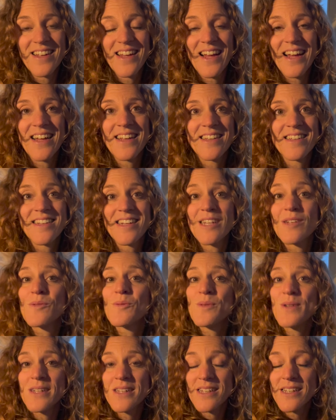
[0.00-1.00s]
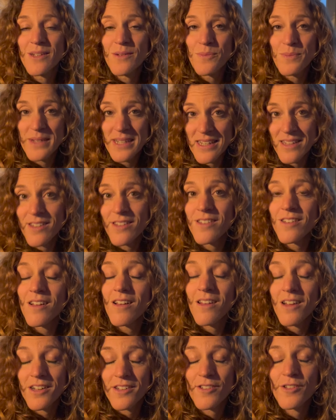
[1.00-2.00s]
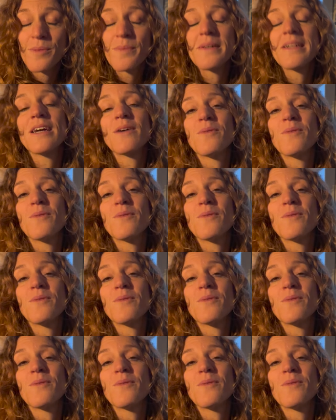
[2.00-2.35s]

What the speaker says: and it really means a lot to me.